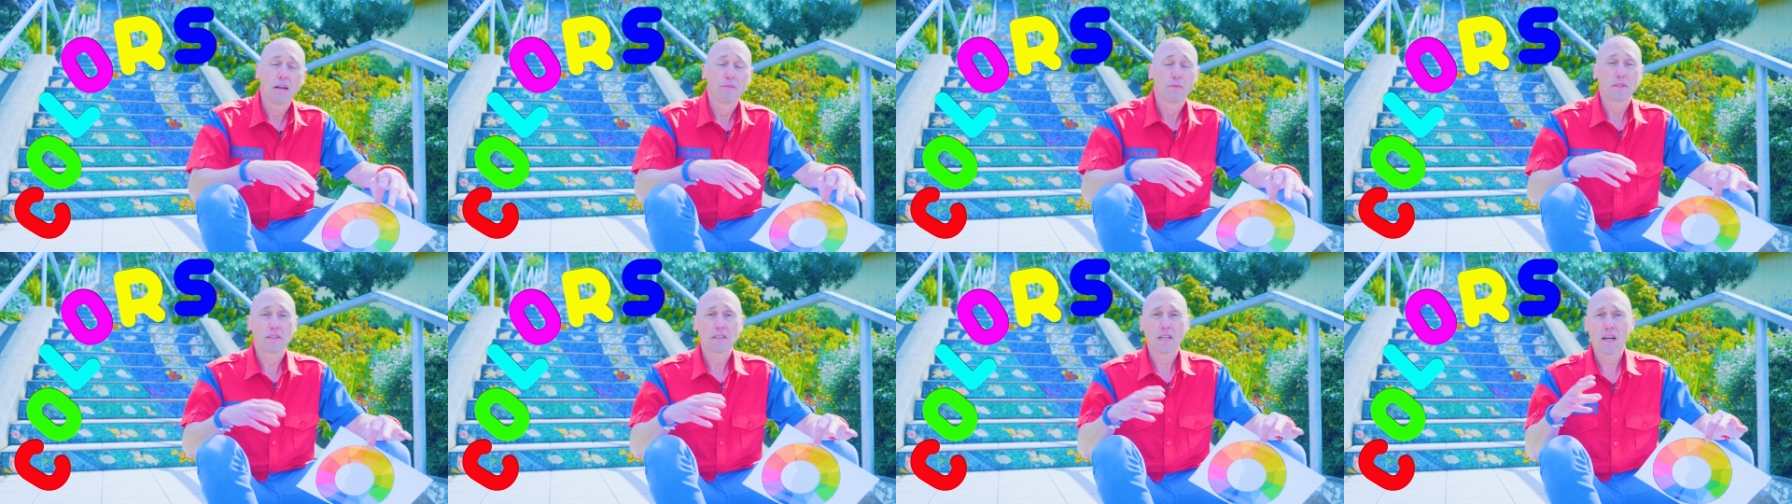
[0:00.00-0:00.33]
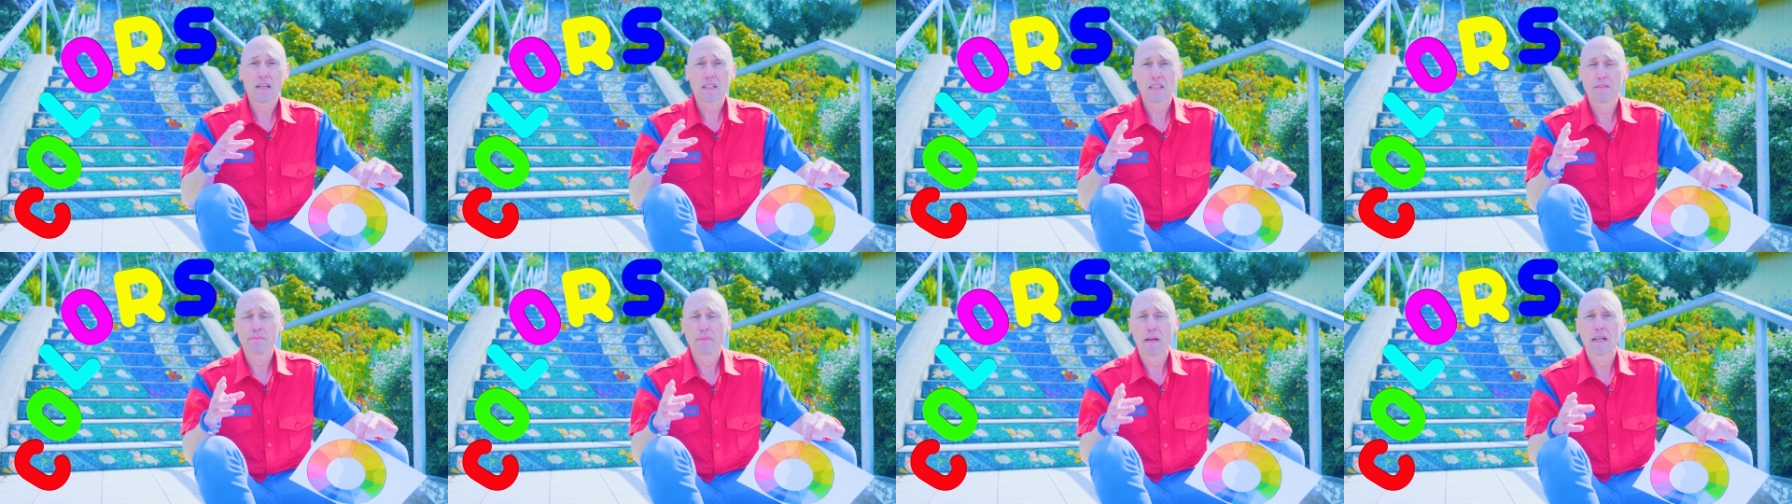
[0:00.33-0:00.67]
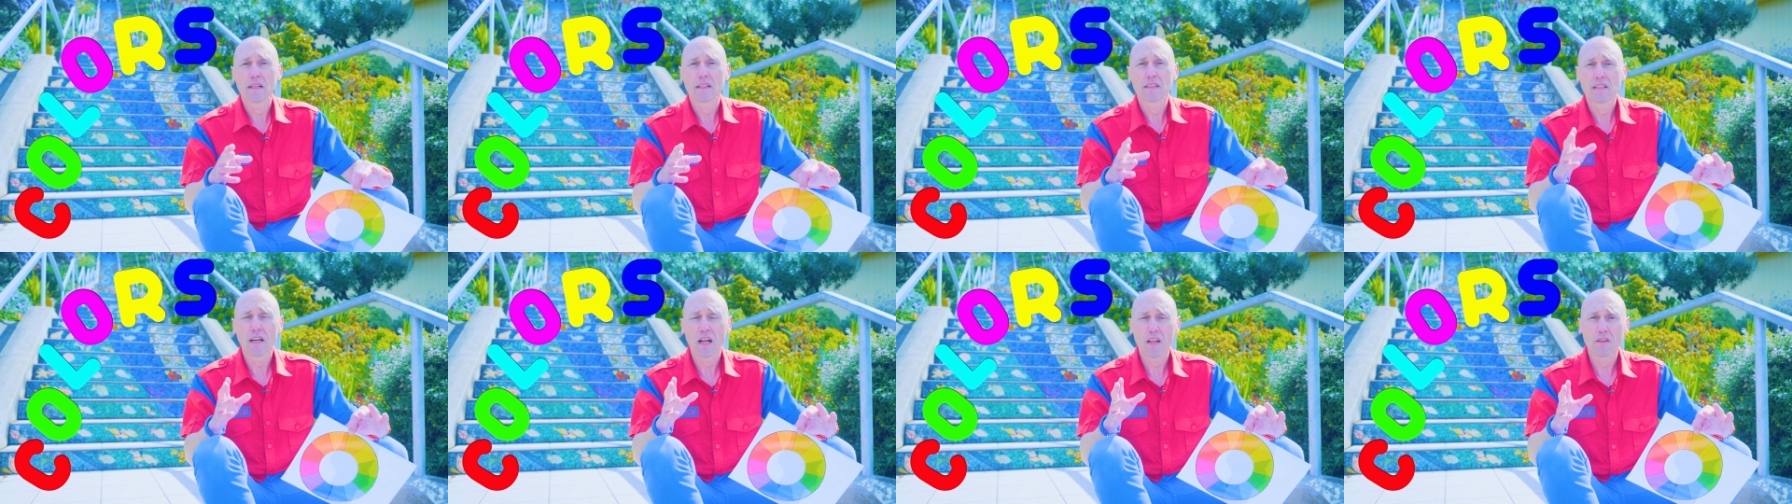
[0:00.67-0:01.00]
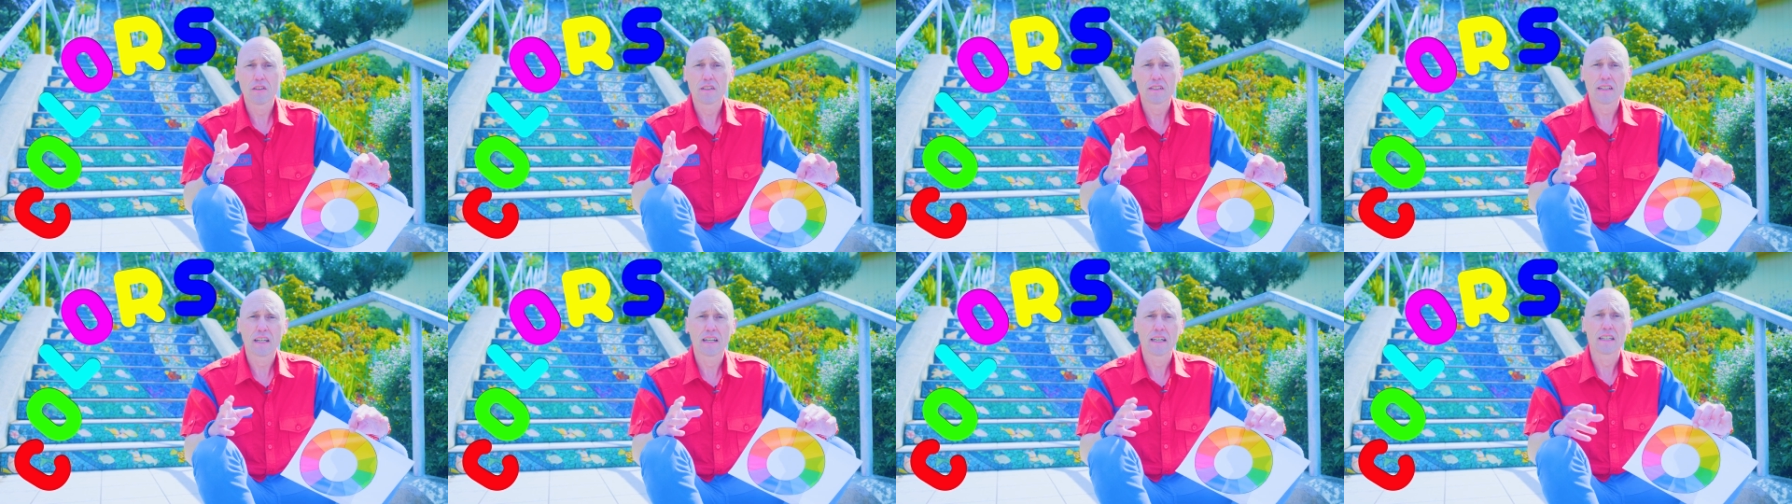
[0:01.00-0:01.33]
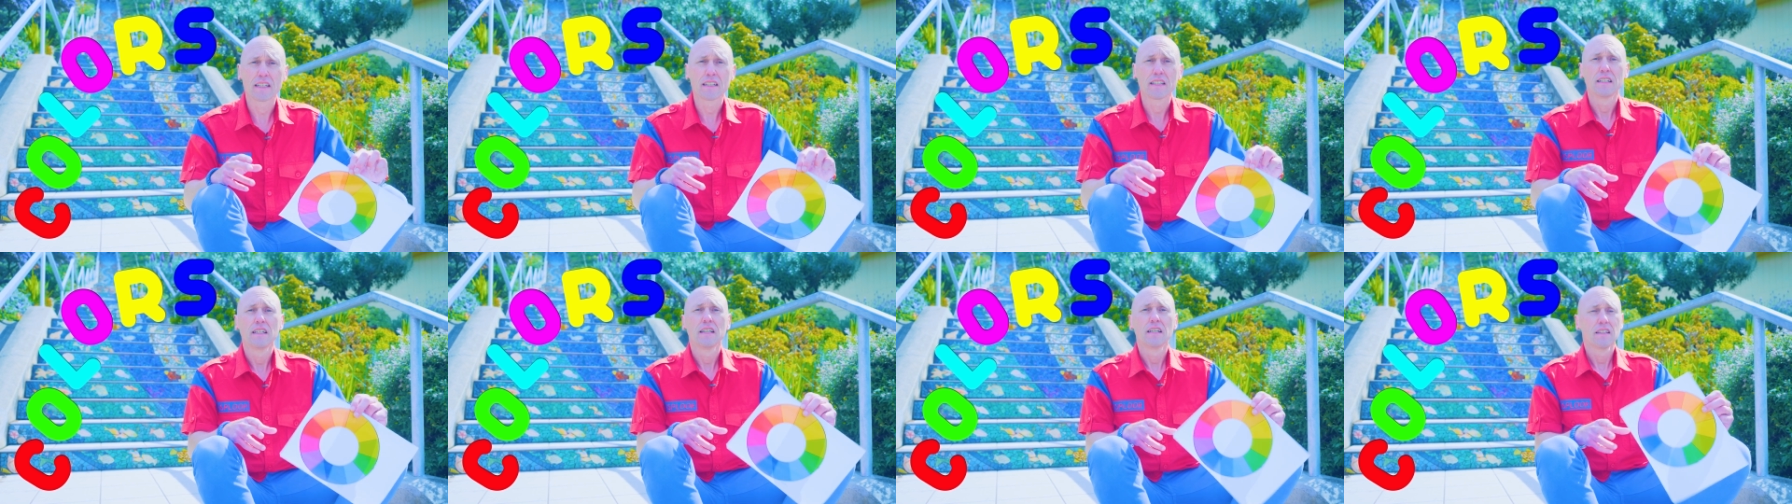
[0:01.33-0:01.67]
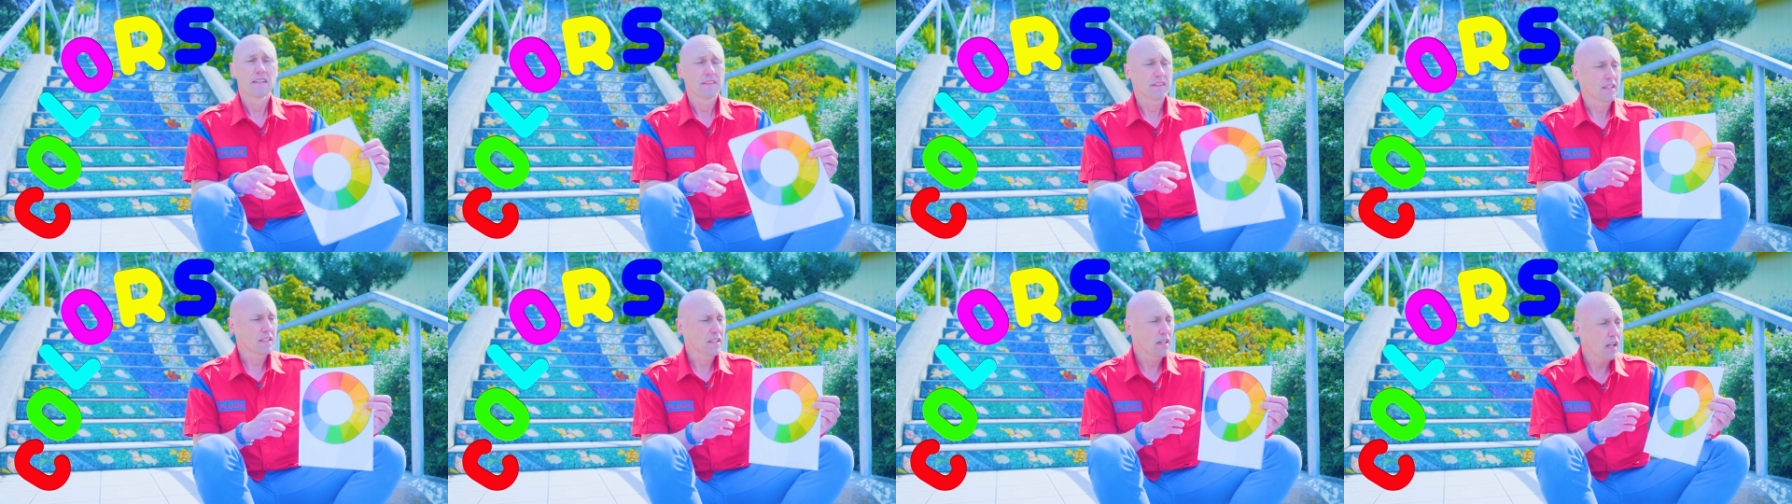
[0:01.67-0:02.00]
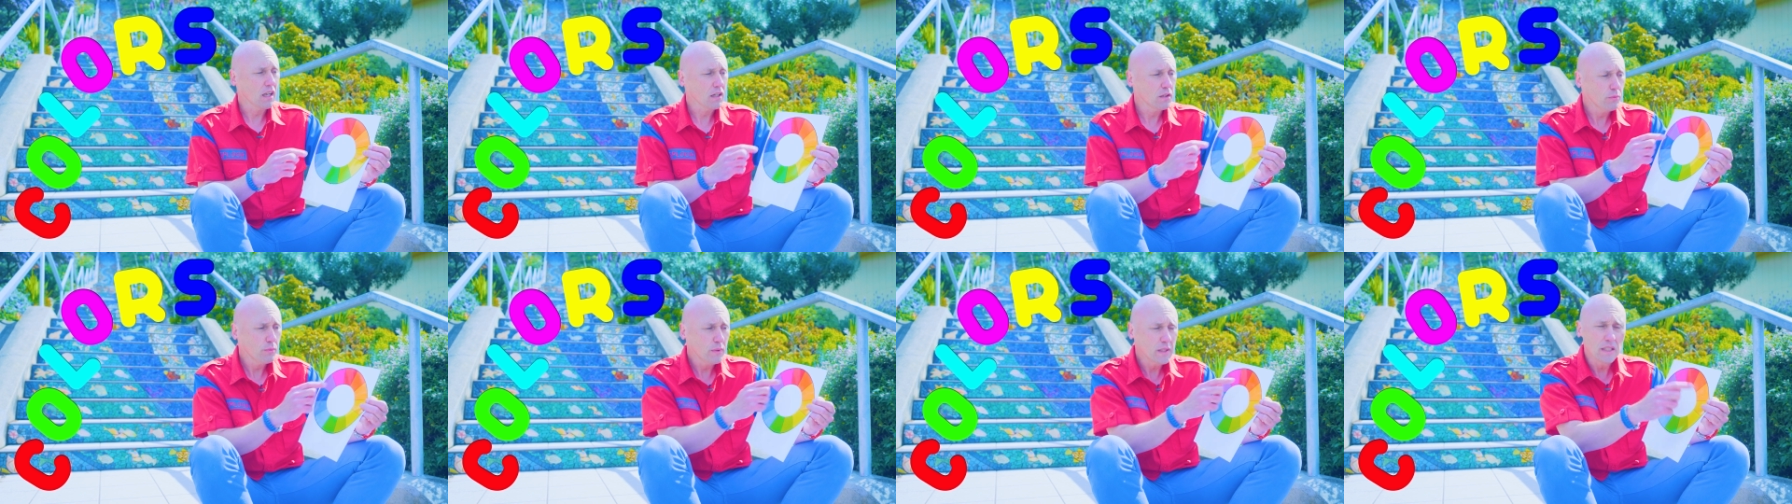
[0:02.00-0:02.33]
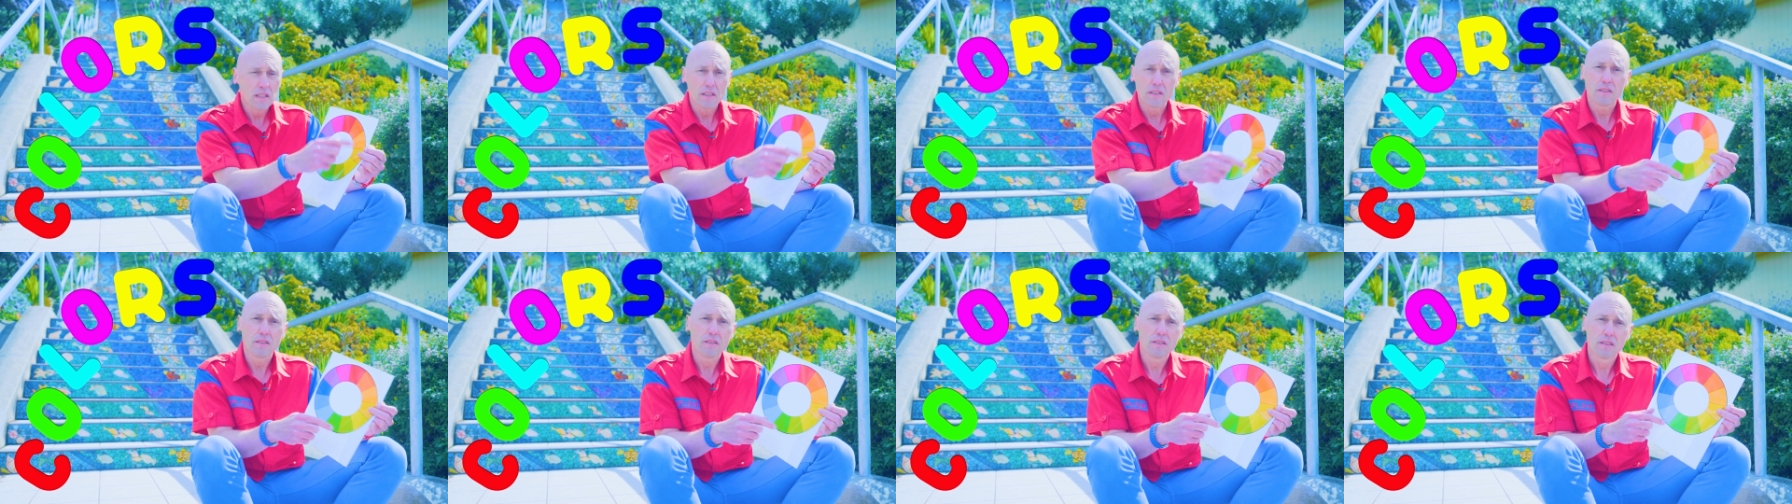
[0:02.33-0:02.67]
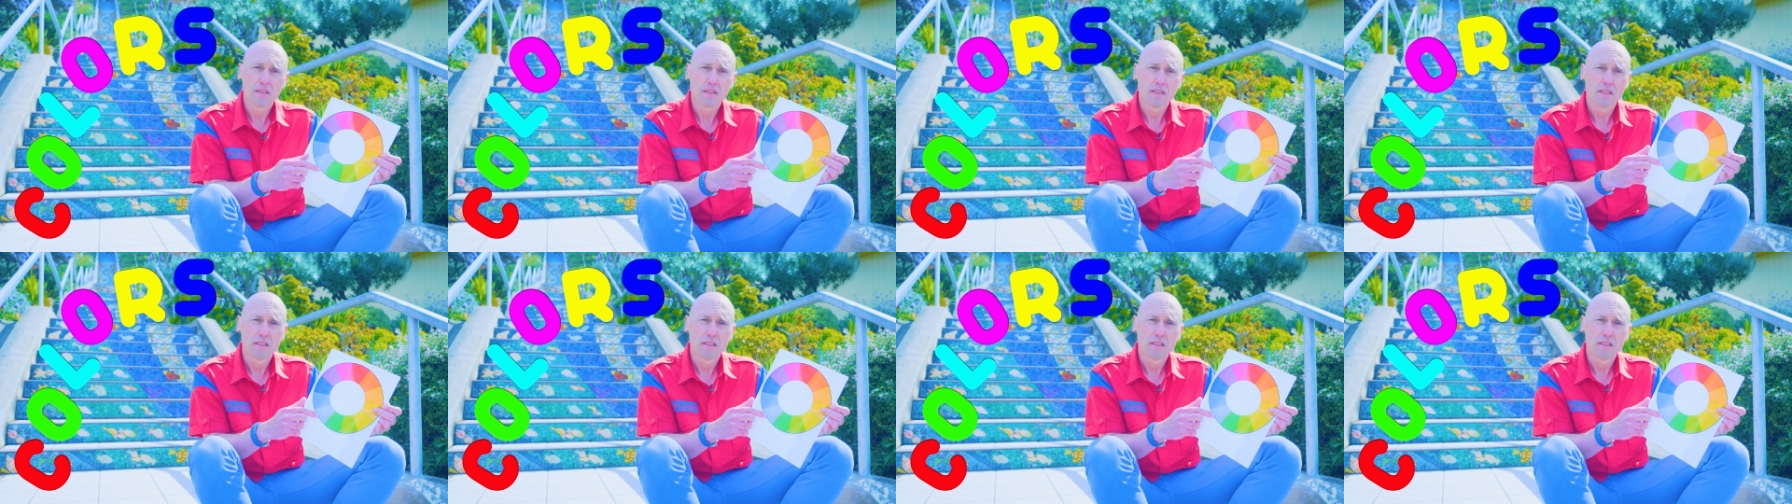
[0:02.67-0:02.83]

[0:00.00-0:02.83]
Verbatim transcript: We're talking about colors like the color wheel